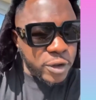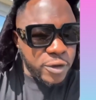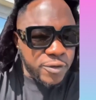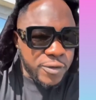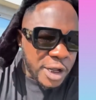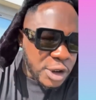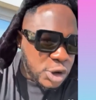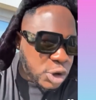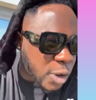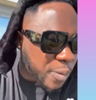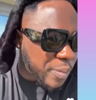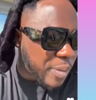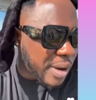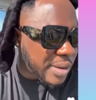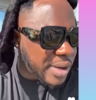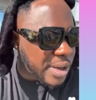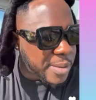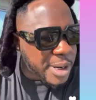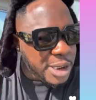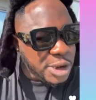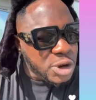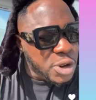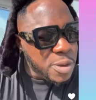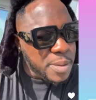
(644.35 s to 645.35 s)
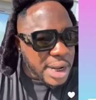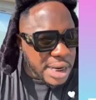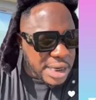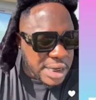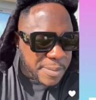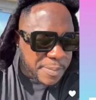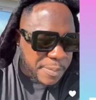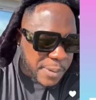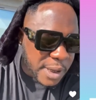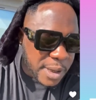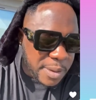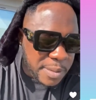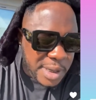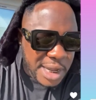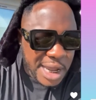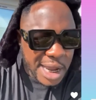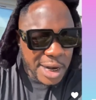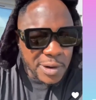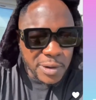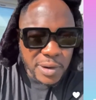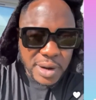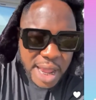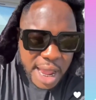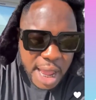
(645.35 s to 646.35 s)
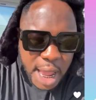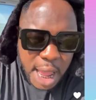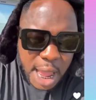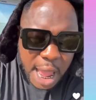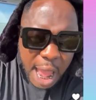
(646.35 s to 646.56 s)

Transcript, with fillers: If I chop out the stomach, they pay me. I don't like.